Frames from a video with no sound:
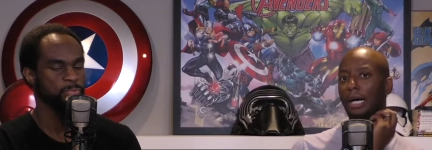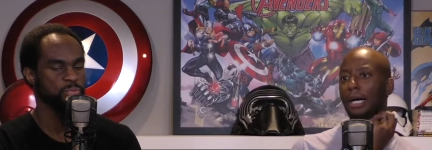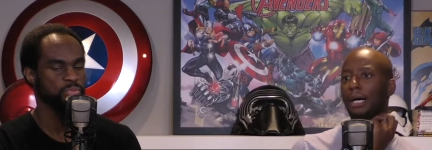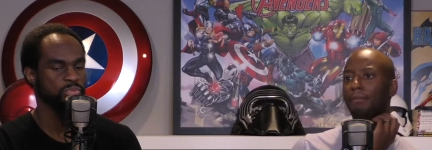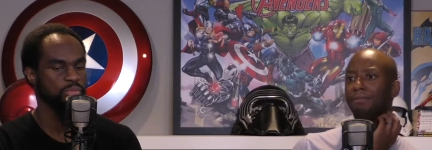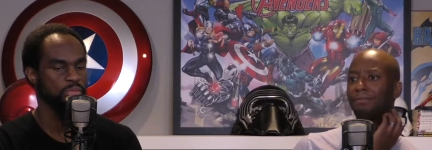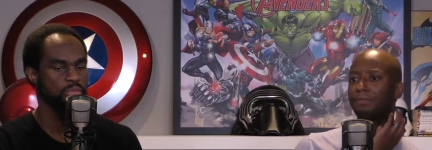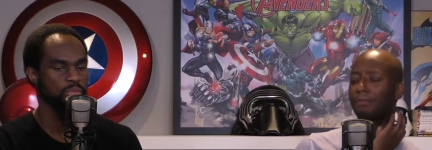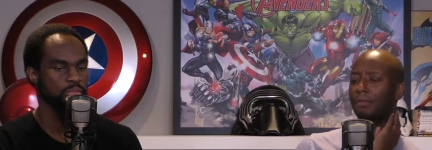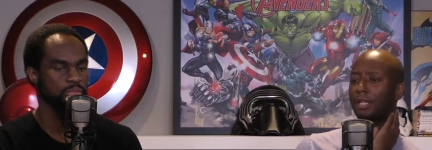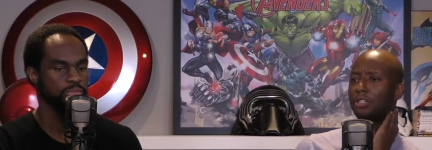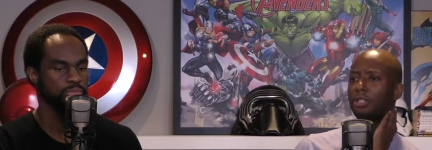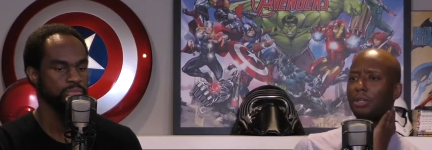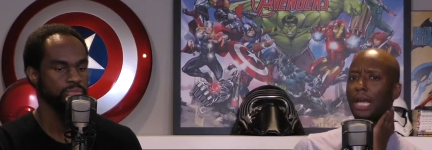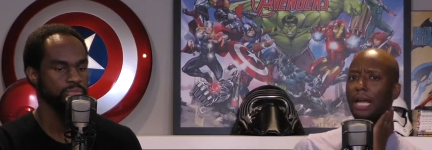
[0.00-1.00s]
Speaker 1: Um,
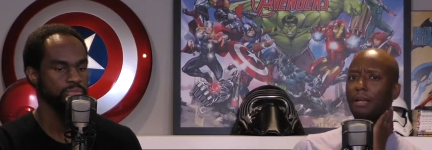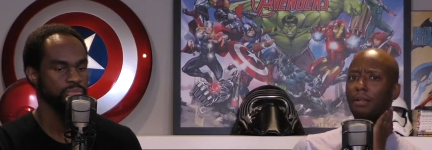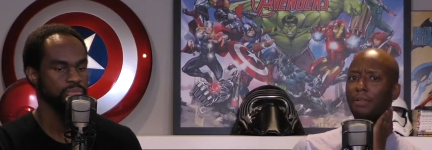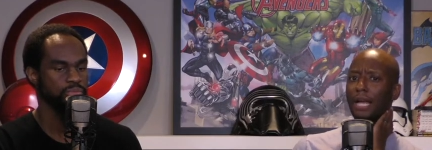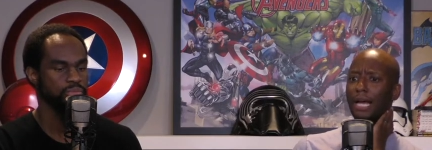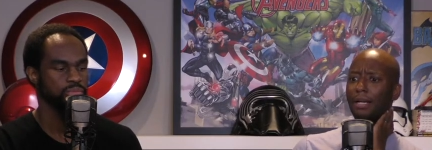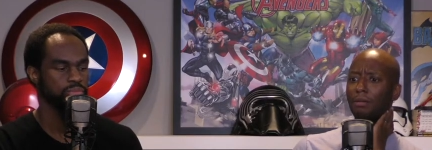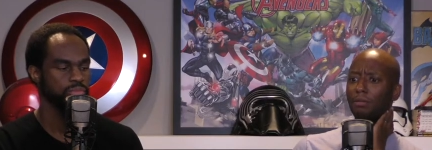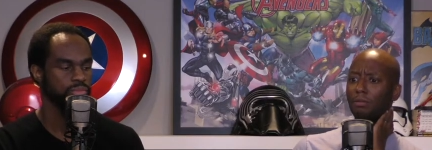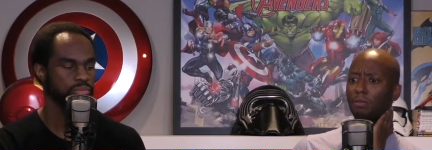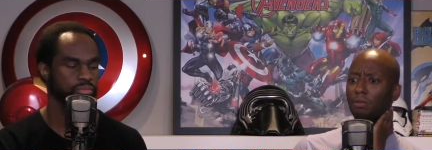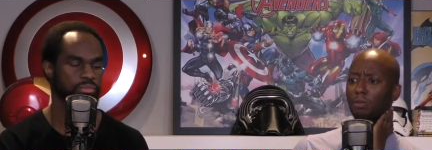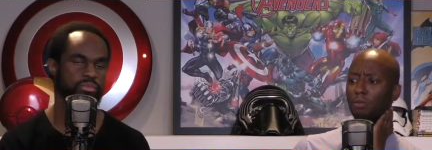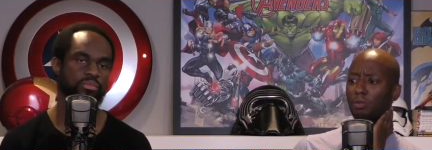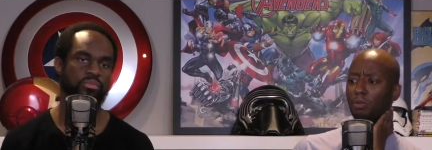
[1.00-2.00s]
so that that
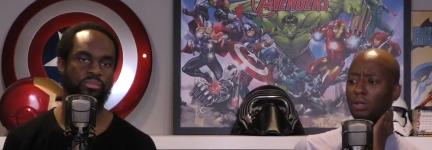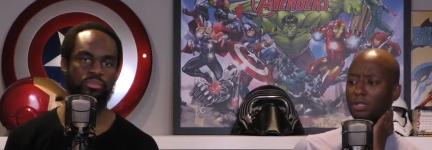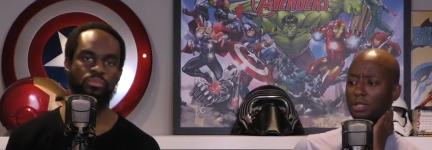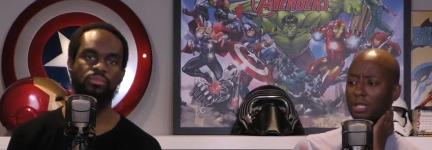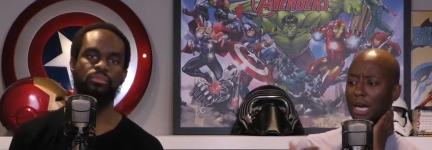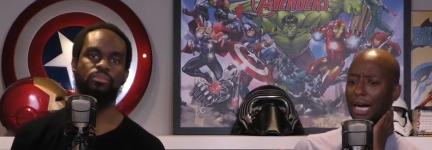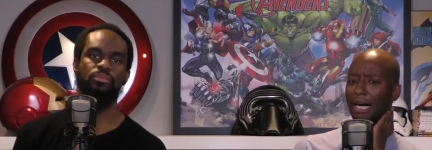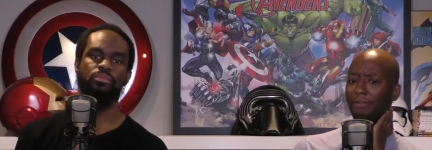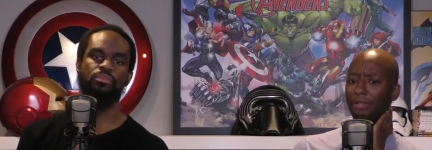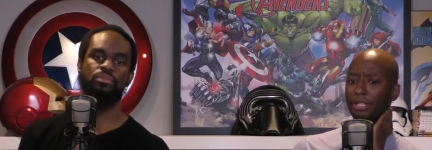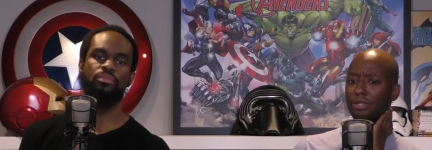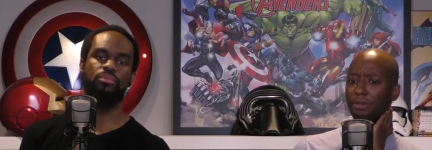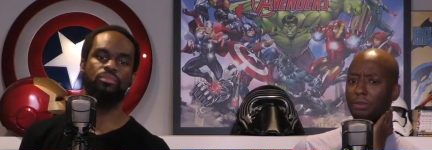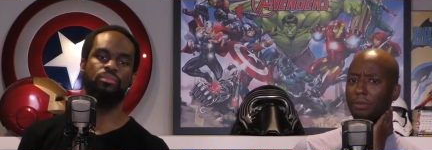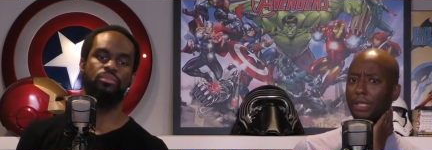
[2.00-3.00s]
was
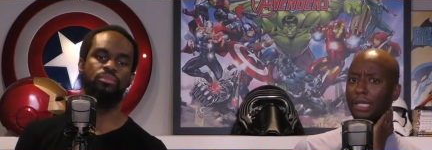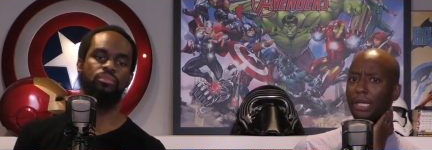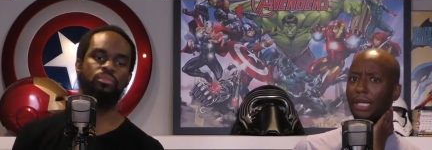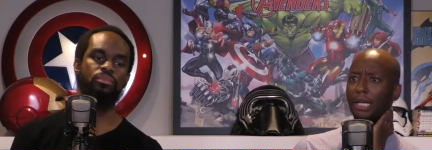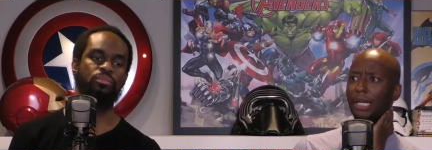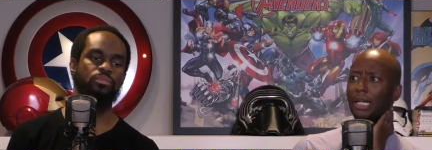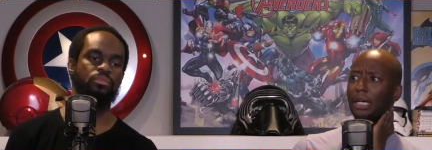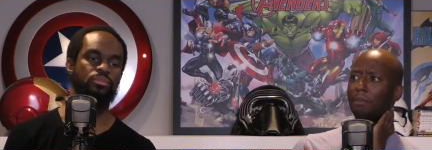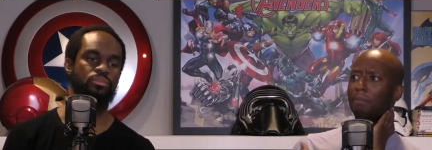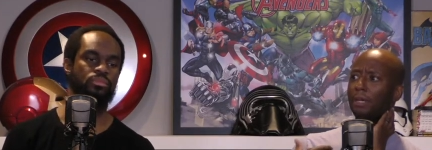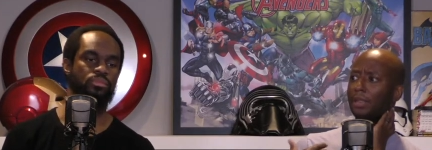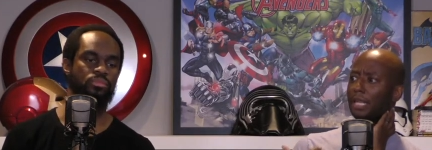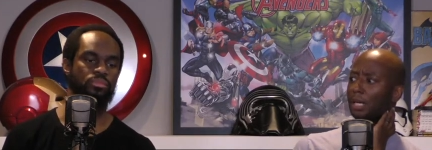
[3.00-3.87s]
obvious from the beginning, but